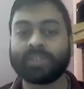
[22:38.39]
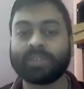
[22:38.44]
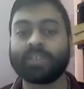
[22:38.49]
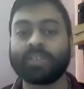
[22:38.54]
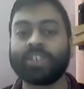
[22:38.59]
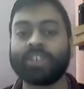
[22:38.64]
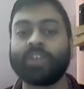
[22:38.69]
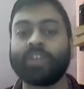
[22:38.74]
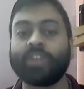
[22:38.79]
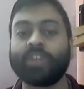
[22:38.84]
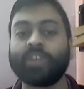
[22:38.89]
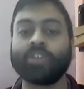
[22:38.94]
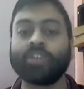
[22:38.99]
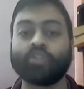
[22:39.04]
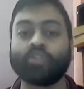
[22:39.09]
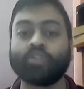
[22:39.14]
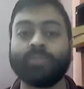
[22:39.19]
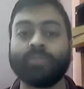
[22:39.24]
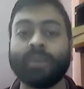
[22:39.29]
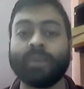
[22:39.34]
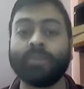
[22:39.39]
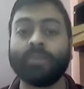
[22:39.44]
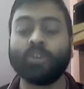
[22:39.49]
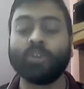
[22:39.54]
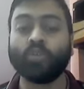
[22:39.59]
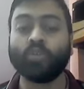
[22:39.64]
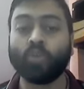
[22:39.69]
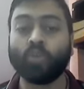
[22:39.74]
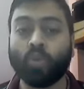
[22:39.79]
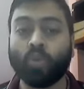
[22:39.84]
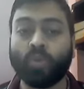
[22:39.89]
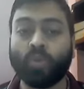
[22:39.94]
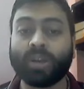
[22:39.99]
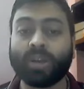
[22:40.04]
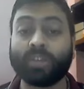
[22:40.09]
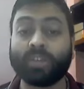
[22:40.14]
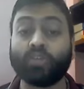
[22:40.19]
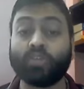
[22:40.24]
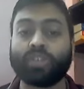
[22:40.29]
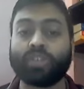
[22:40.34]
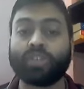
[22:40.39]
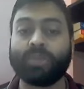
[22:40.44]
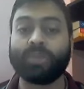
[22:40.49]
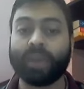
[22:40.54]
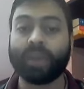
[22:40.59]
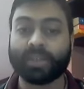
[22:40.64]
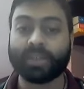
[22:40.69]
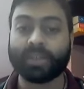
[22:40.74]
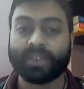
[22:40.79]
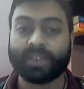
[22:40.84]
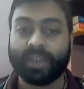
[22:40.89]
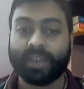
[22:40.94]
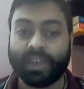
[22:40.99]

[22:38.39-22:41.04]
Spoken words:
the shareholder should be able to know what are those remarks,